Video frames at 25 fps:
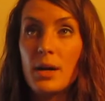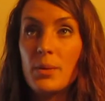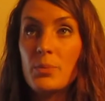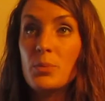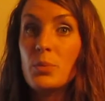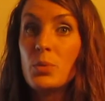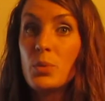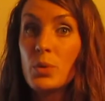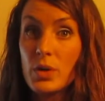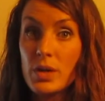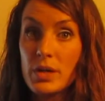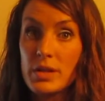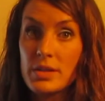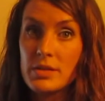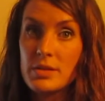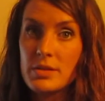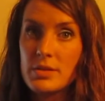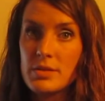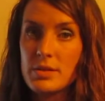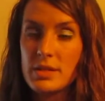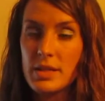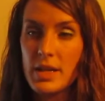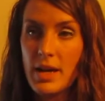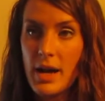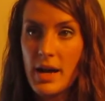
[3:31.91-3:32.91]
more
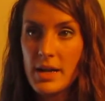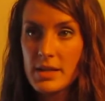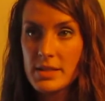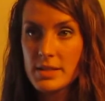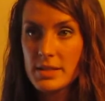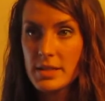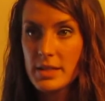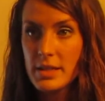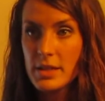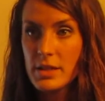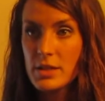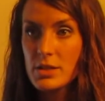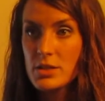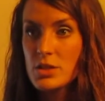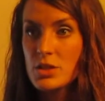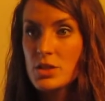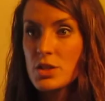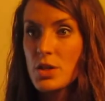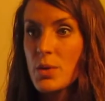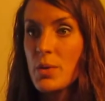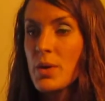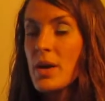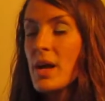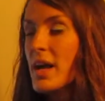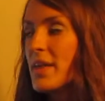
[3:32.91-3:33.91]
enthusiastic. And
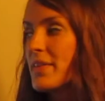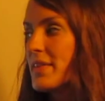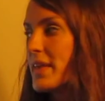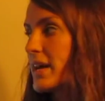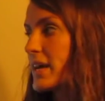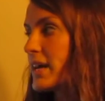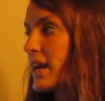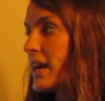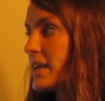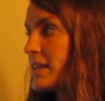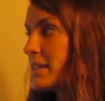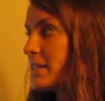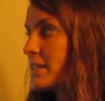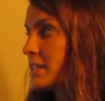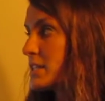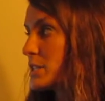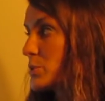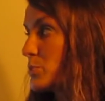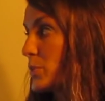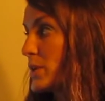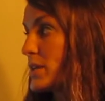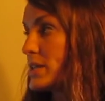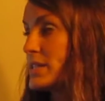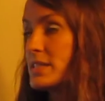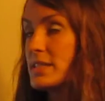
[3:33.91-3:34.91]
so that kind of
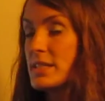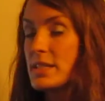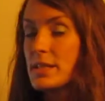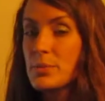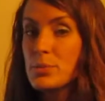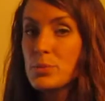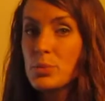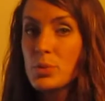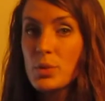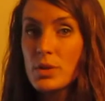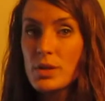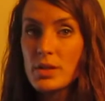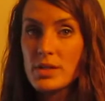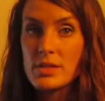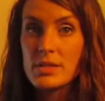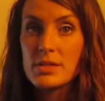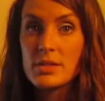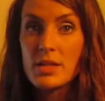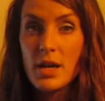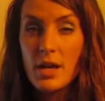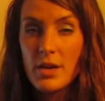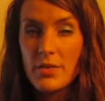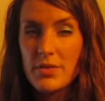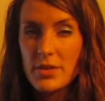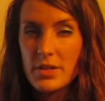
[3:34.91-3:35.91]
displays the importance
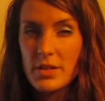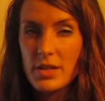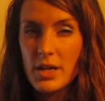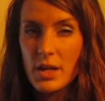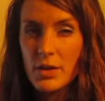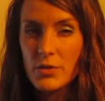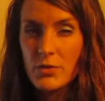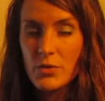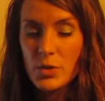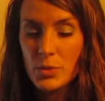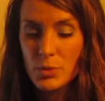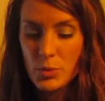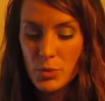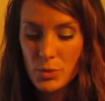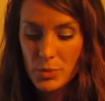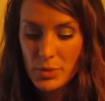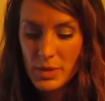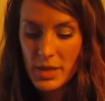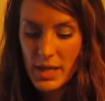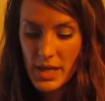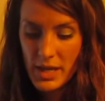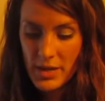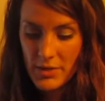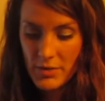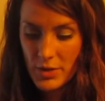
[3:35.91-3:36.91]
of the nonverbal
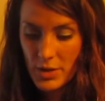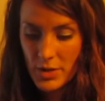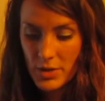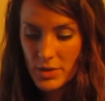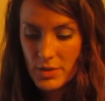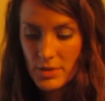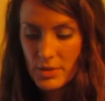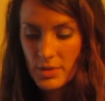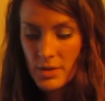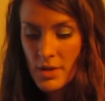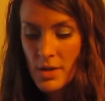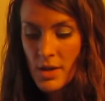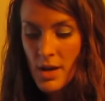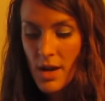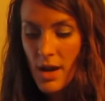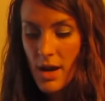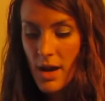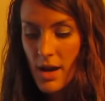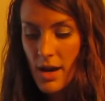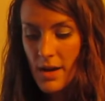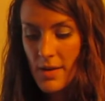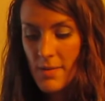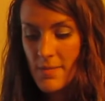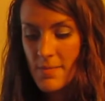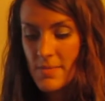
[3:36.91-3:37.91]
behaviors.
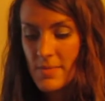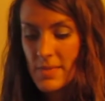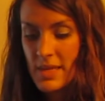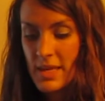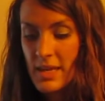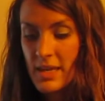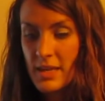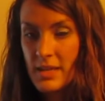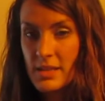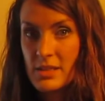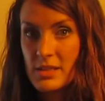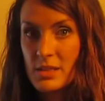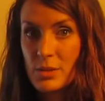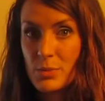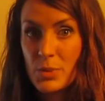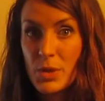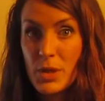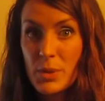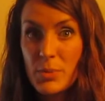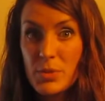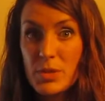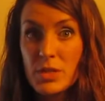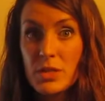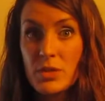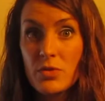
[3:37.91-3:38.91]
And the
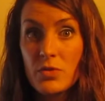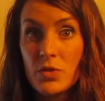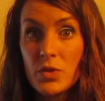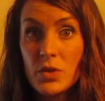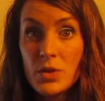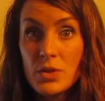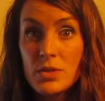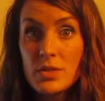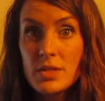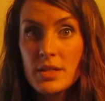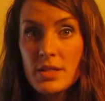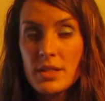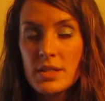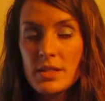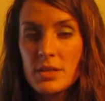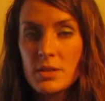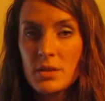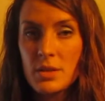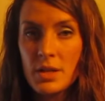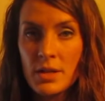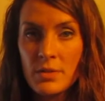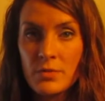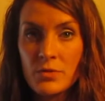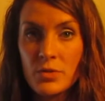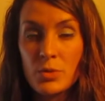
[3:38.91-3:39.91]
purpose of using these
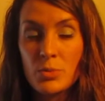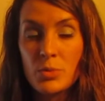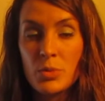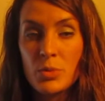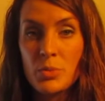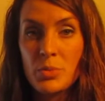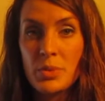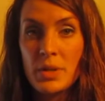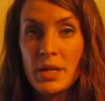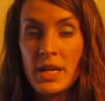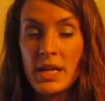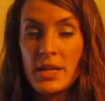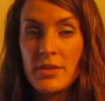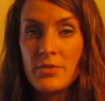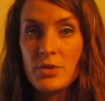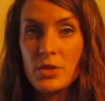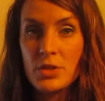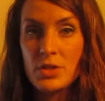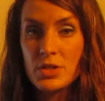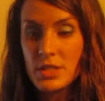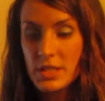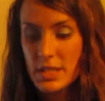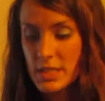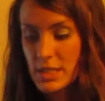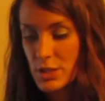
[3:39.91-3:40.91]
nonverbal
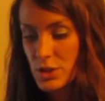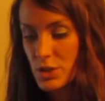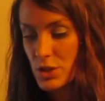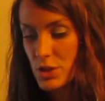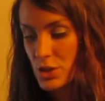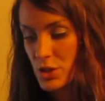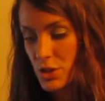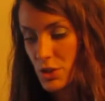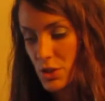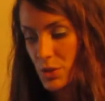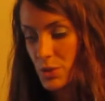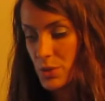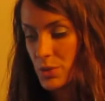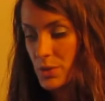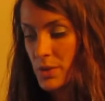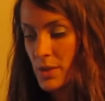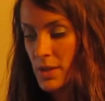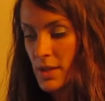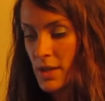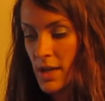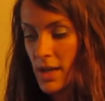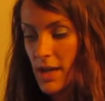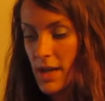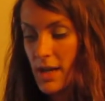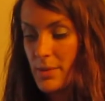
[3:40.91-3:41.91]
behaviors is to
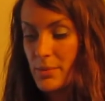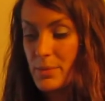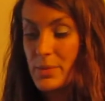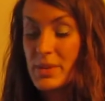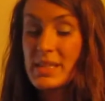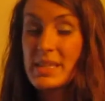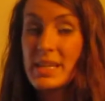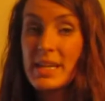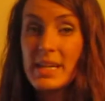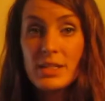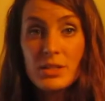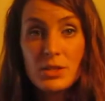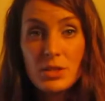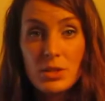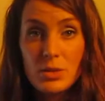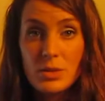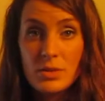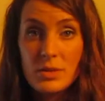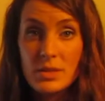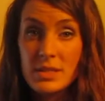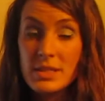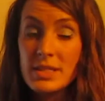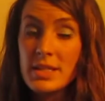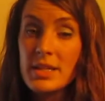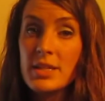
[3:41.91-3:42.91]
gain
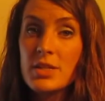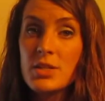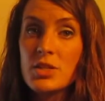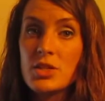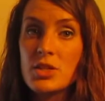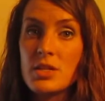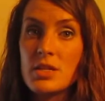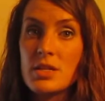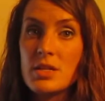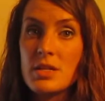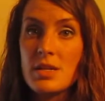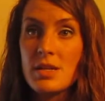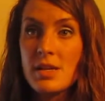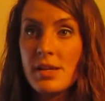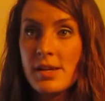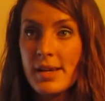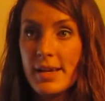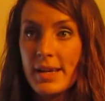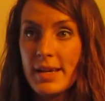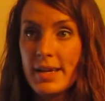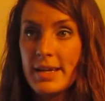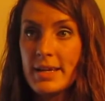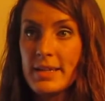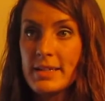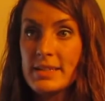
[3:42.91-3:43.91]
student attention
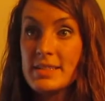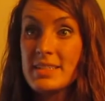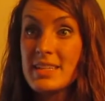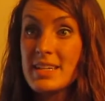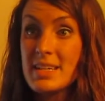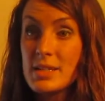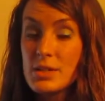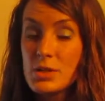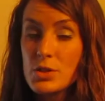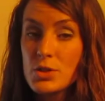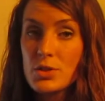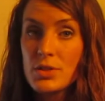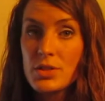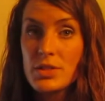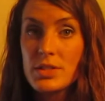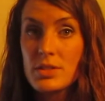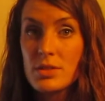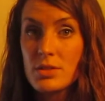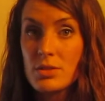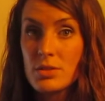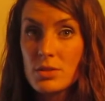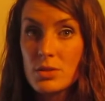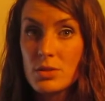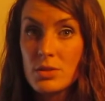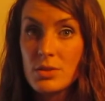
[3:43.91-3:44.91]
and increase the
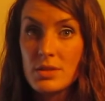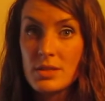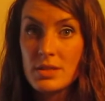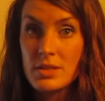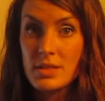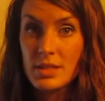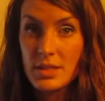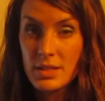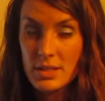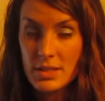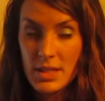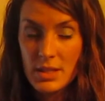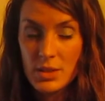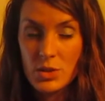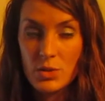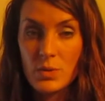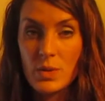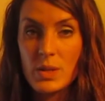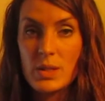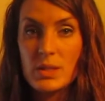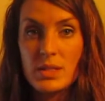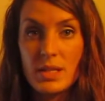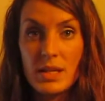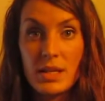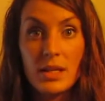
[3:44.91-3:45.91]
student success
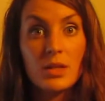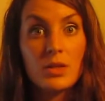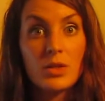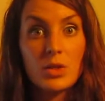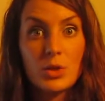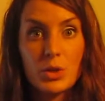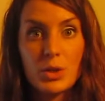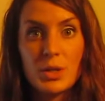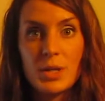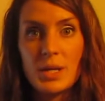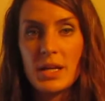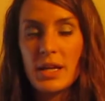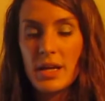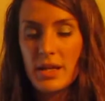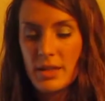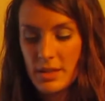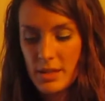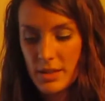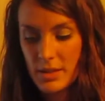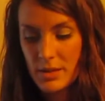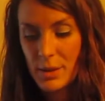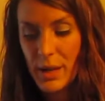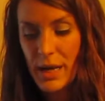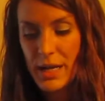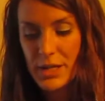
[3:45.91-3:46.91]
rates and learning in the
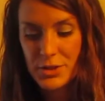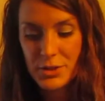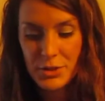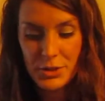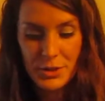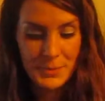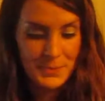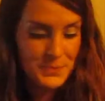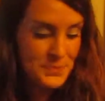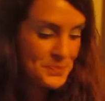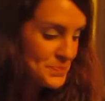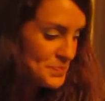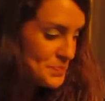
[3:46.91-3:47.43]
classroom.